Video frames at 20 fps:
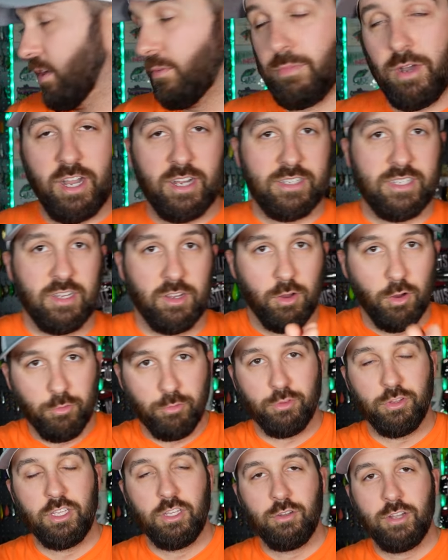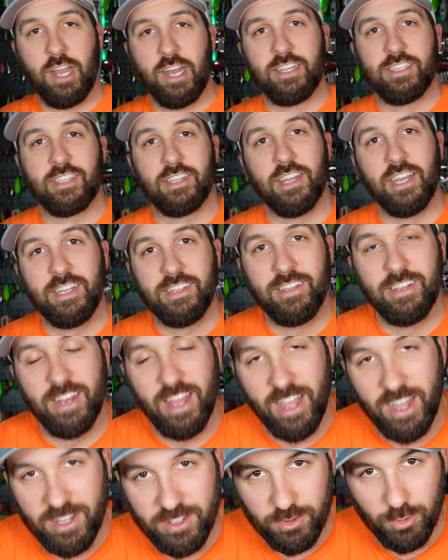unboxing. Hopefully you guys liked it
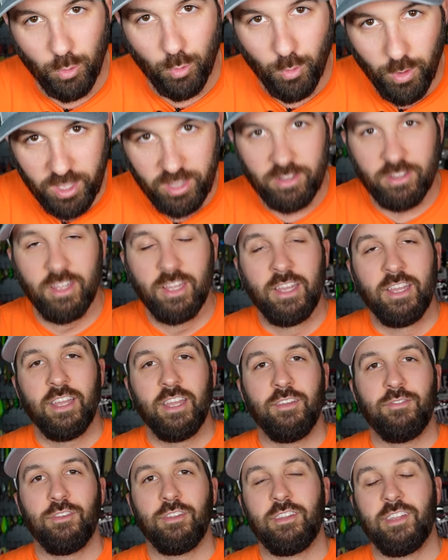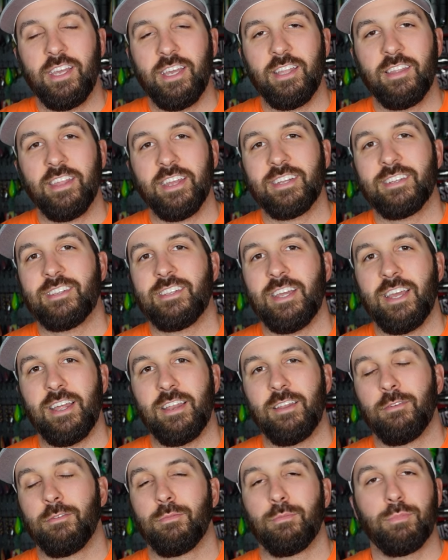as well. If you did, like I
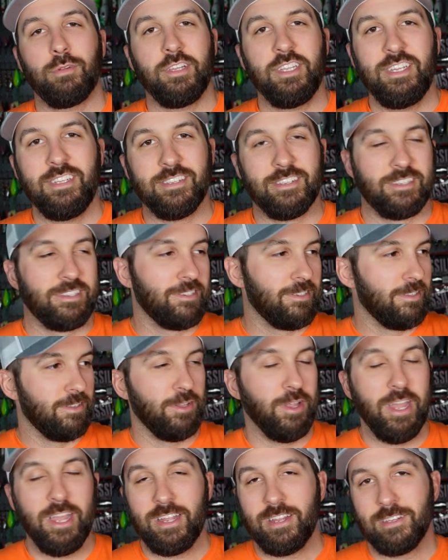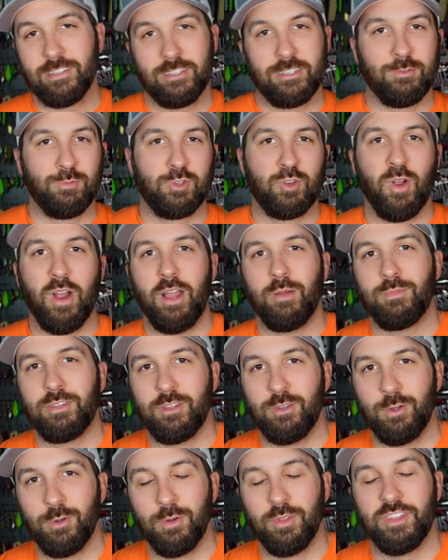said, please like, subscribe
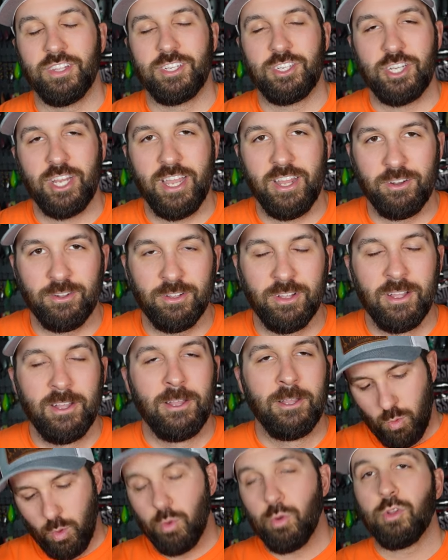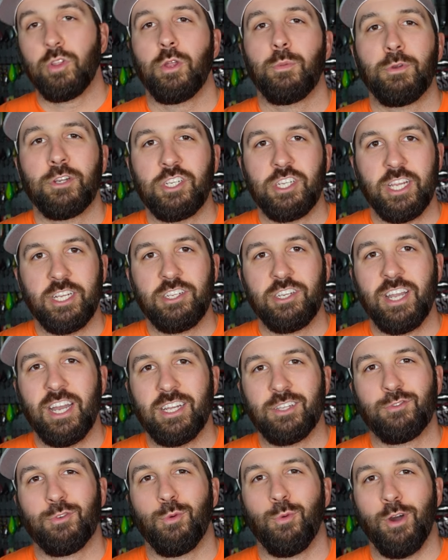to the channel. We really appreciate you
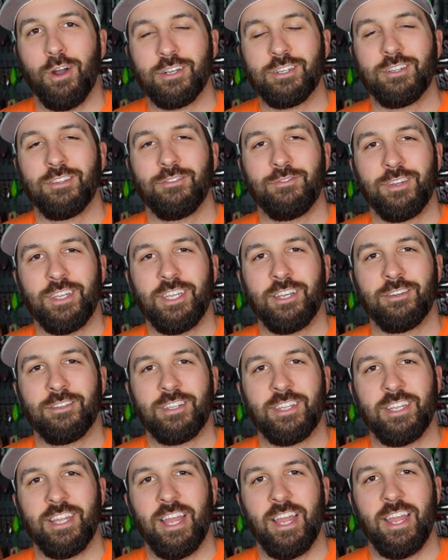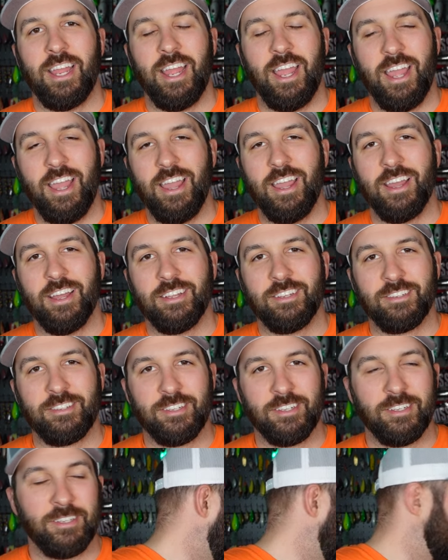guys for watching the video today. And
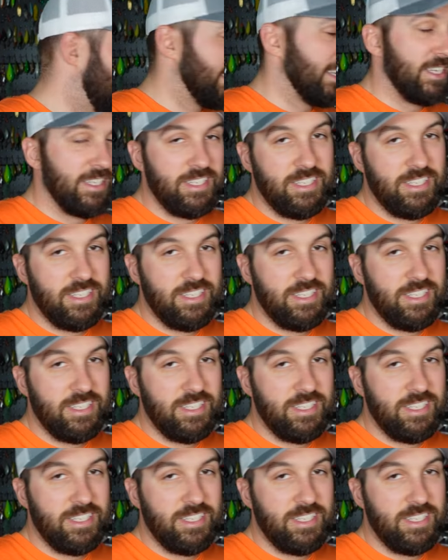as I